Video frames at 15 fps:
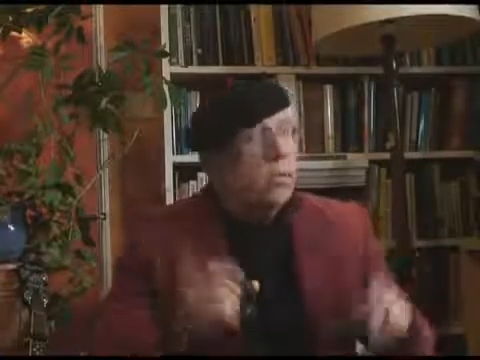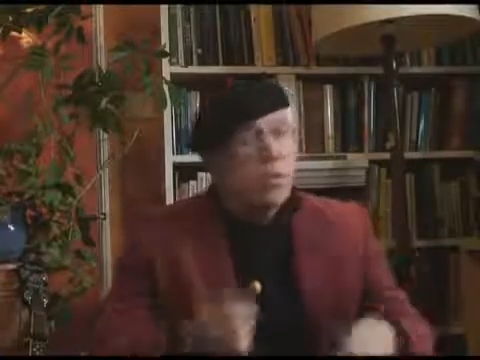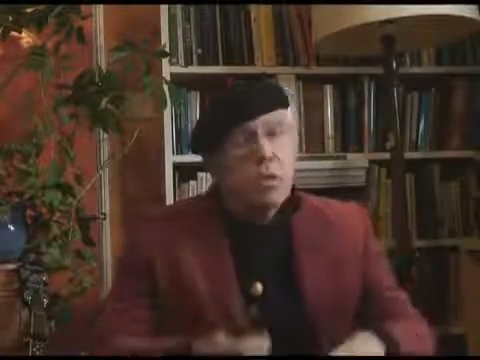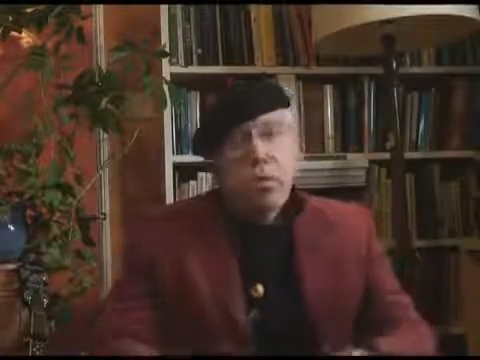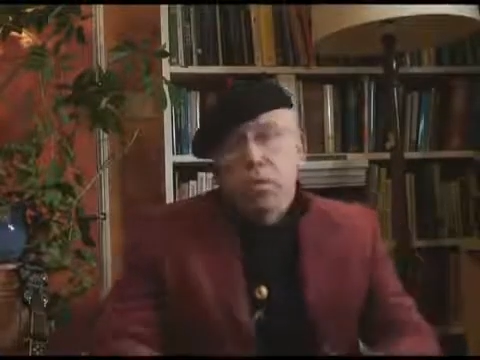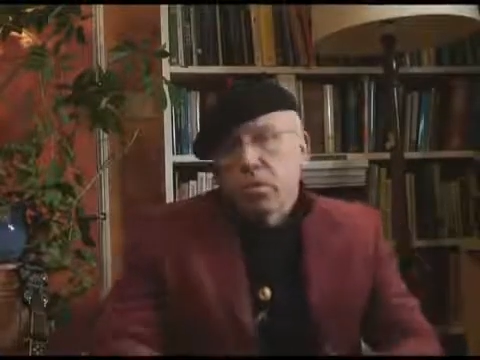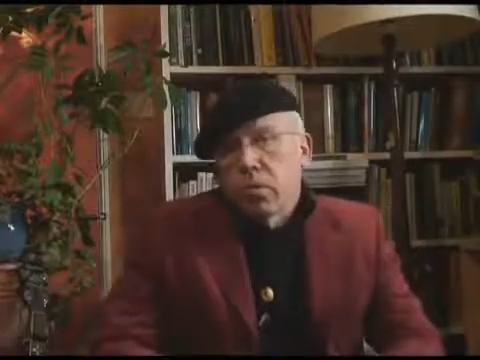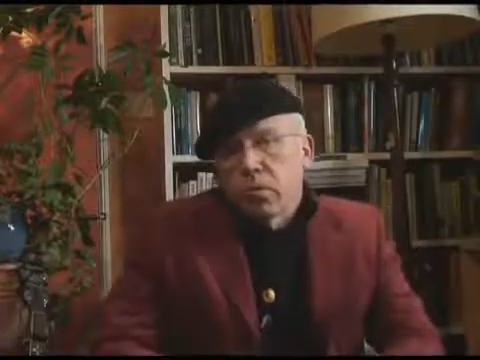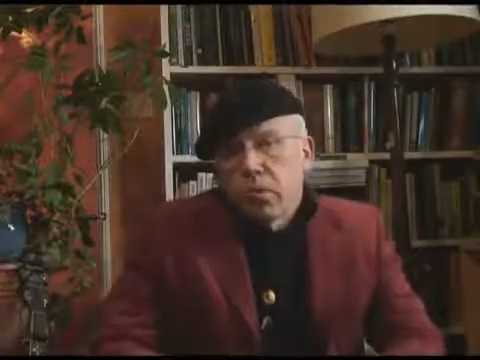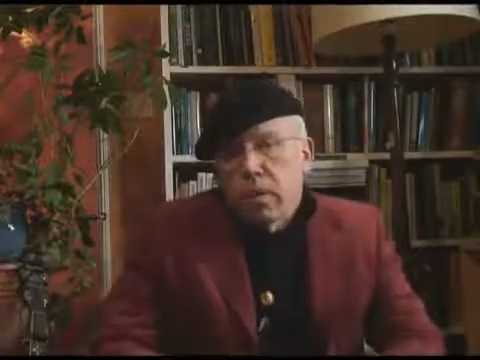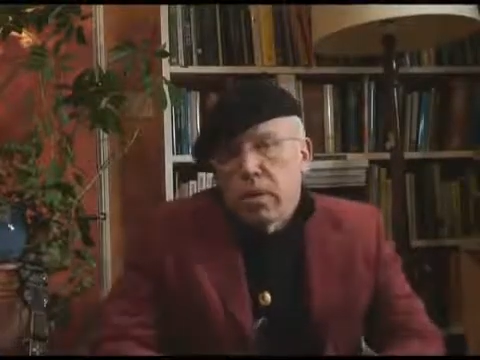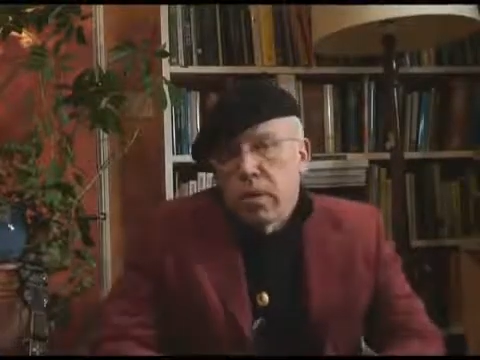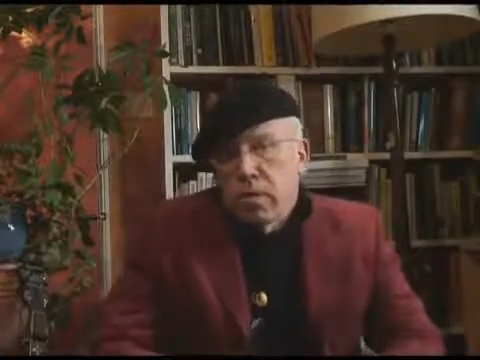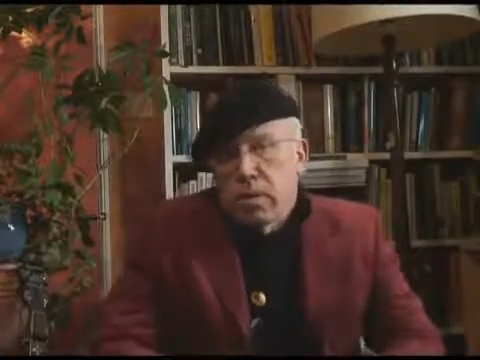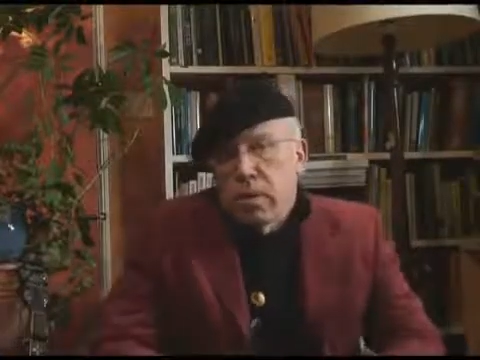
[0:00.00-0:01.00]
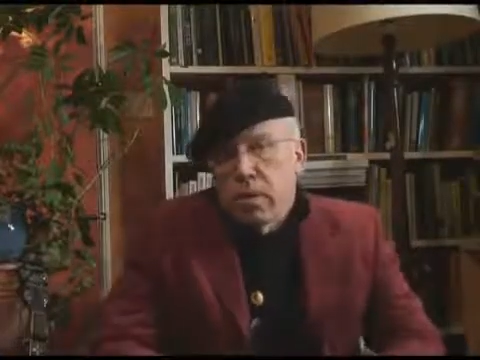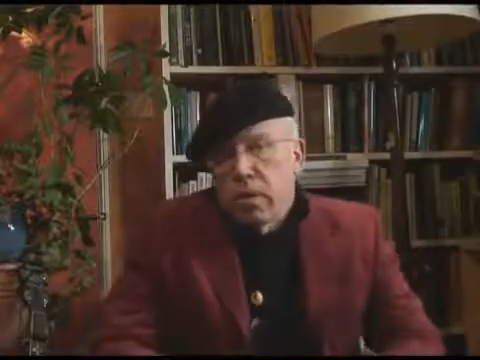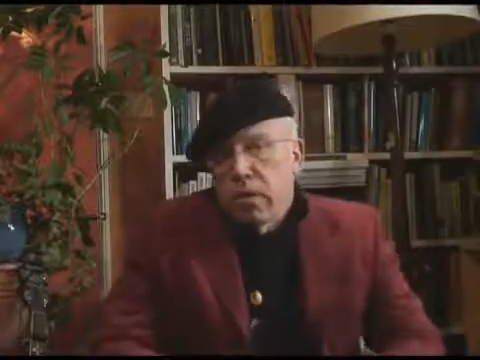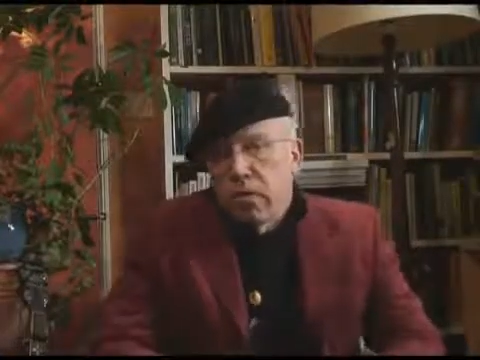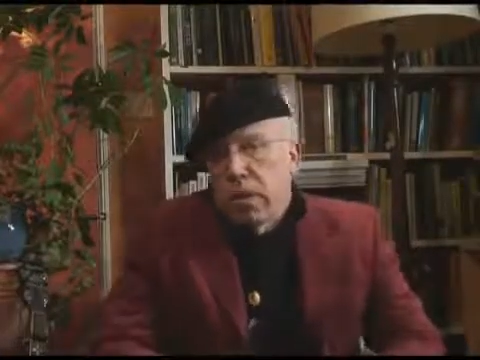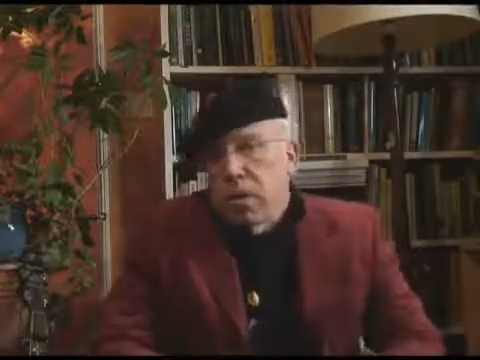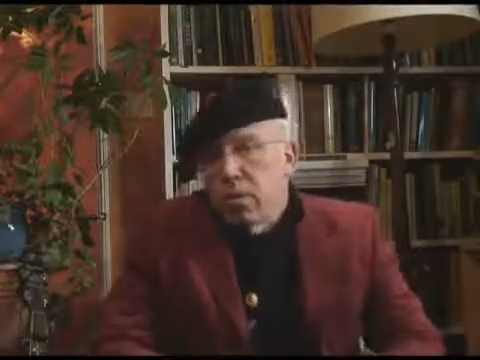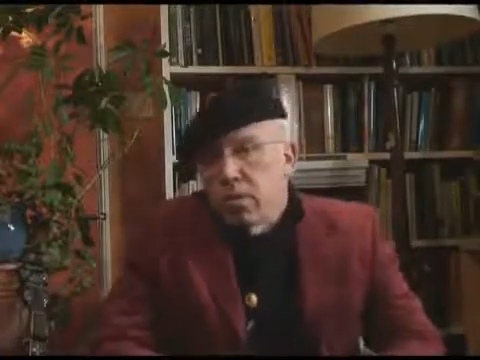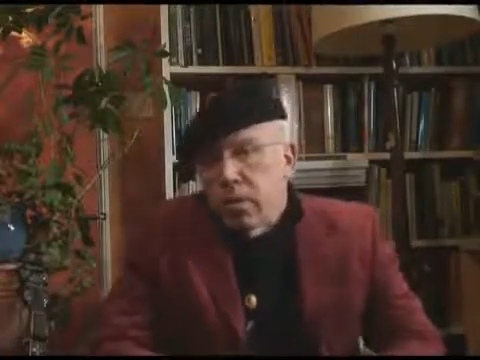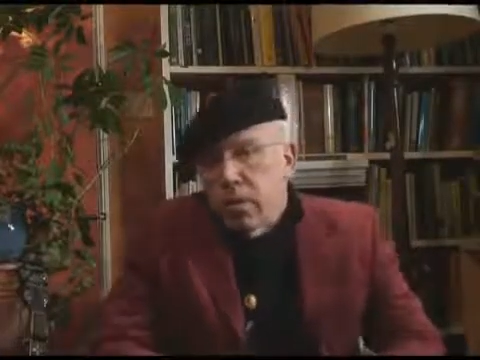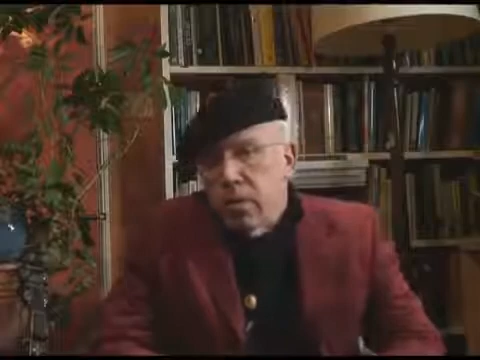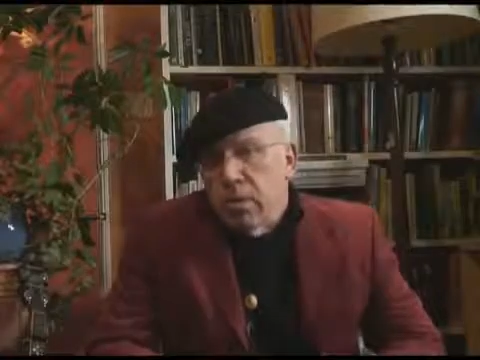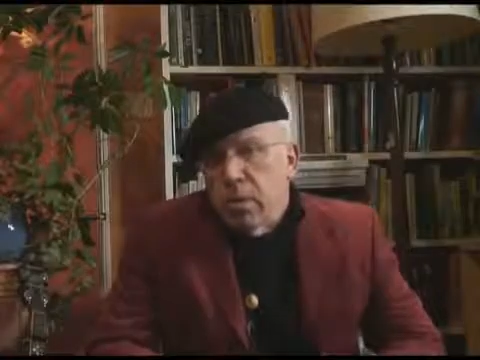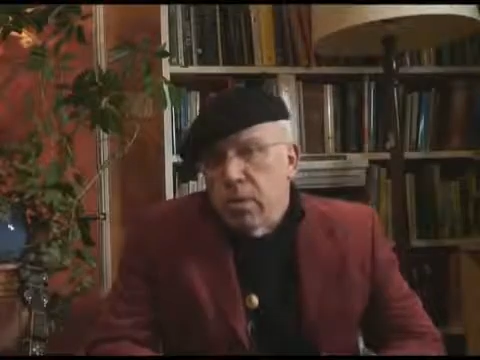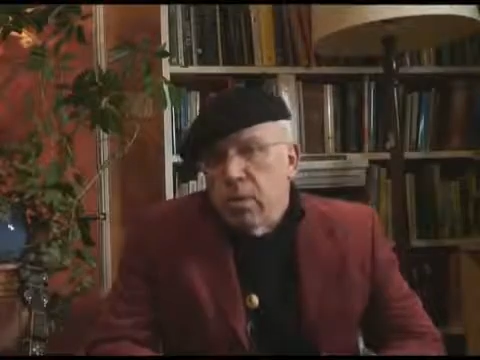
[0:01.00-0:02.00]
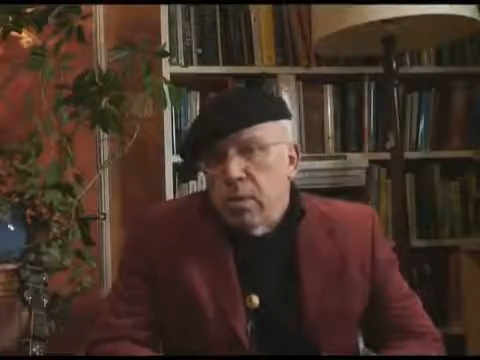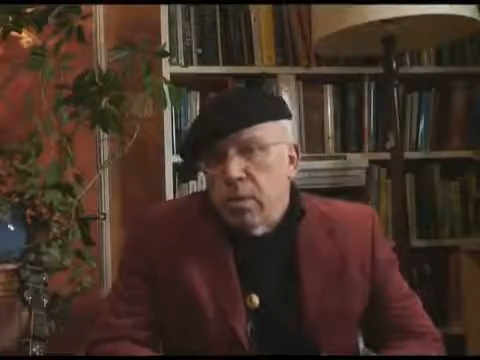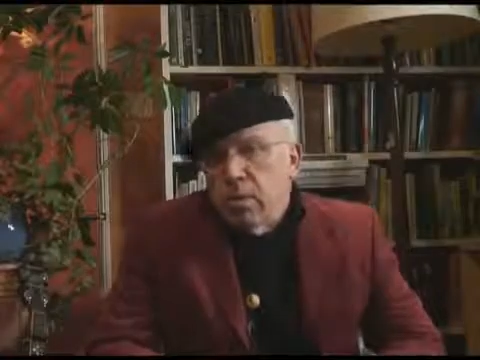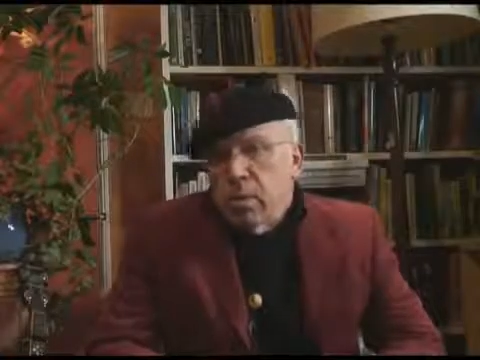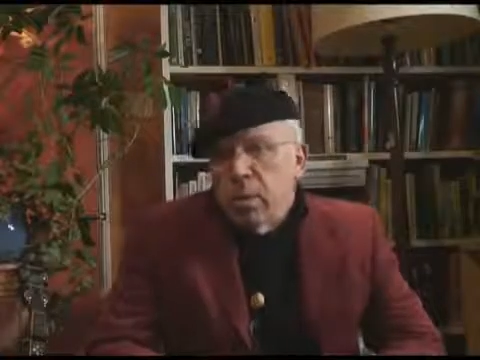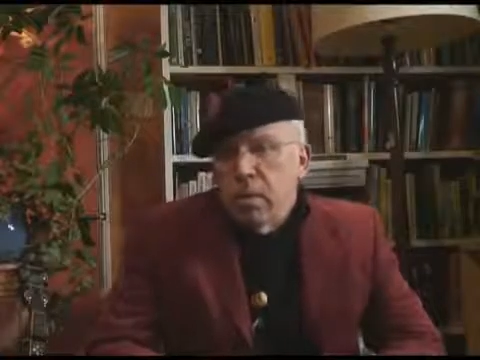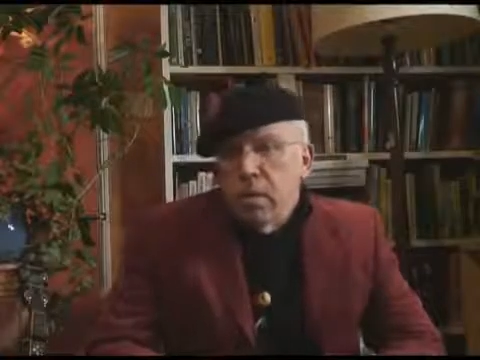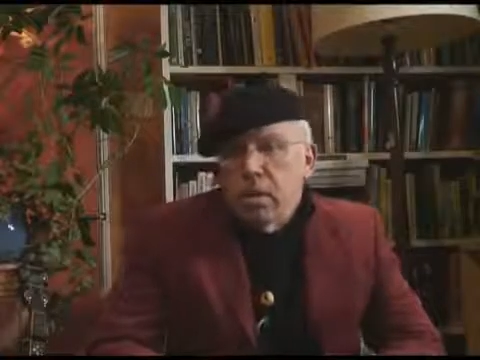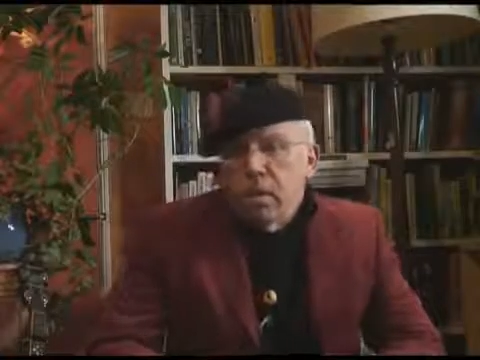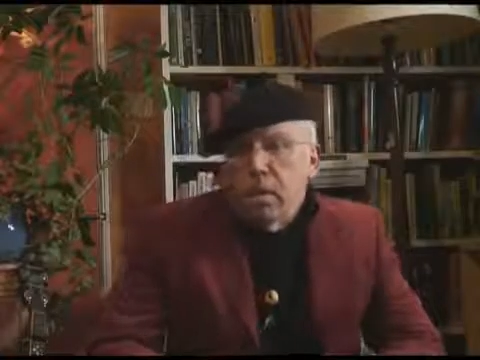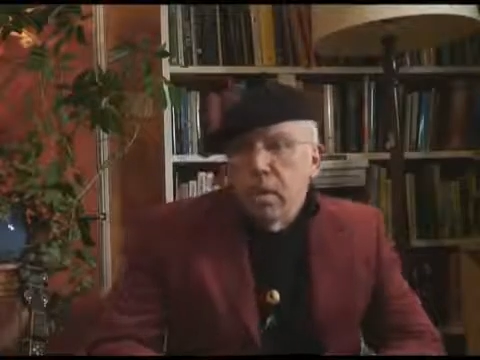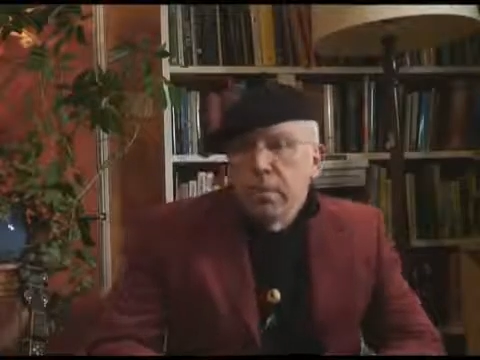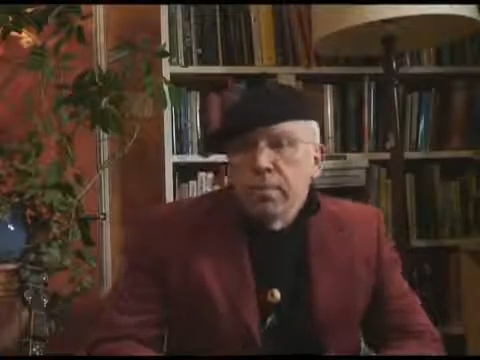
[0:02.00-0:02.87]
to talk to me about the measurements that we made